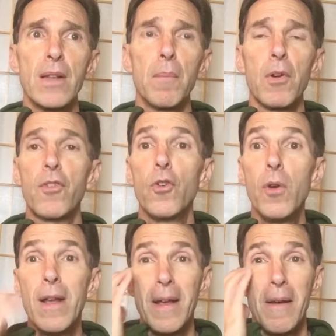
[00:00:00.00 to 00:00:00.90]
Number
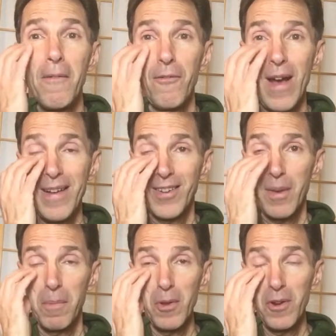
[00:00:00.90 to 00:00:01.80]
2, find
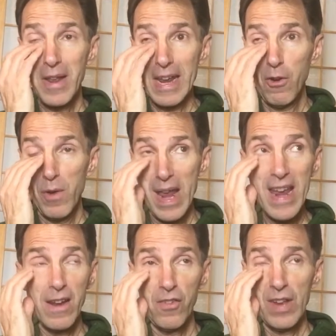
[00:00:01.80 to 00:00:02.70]
community.
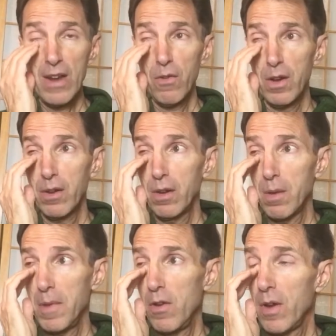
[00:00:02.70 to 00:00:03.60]
Create sacred
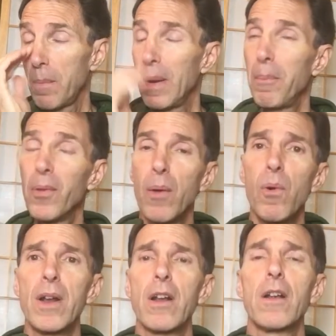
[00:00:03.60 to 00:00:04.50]
community. People that
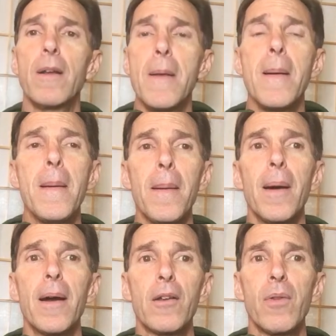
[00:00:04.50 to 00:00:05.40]
want
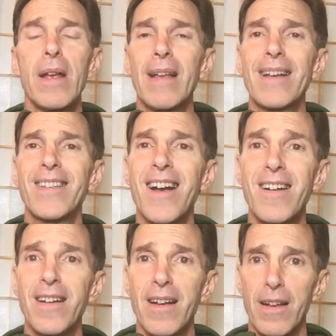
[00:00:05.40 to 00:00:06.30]
to create like
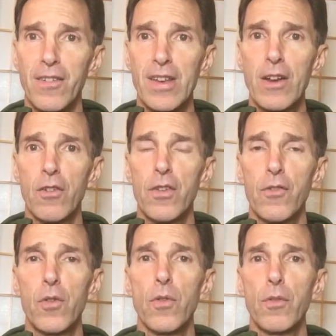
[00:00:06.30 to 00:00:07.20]
Sangha, seekers of
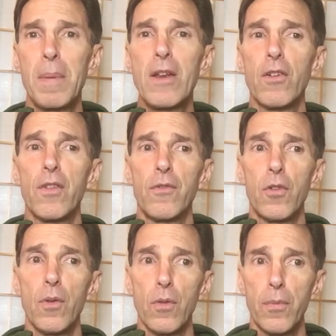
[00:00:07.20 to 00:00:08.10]
truth, speakers of
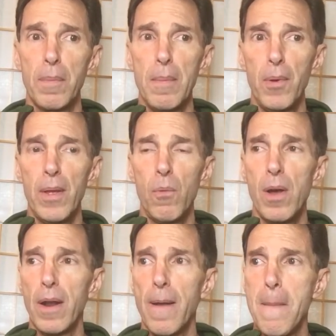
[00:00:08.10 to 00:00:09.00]
truth. People that
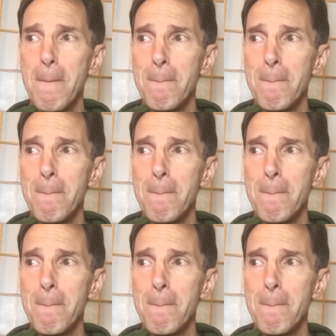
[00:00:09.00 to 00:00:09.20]
want